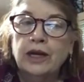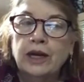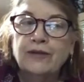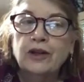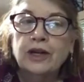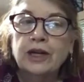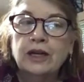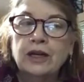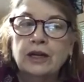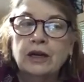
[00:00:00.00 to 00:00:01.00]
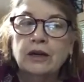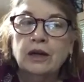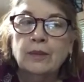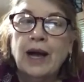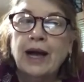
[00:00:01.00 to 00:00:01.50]
And I feel like
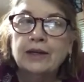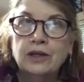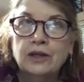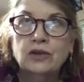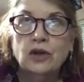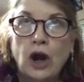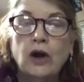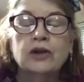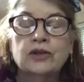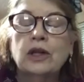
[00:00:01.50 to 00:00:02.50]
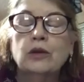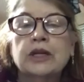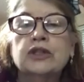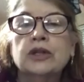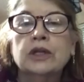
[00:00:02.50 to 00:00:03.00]
high teas are a
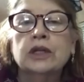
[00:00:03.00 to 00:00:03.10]
celebration,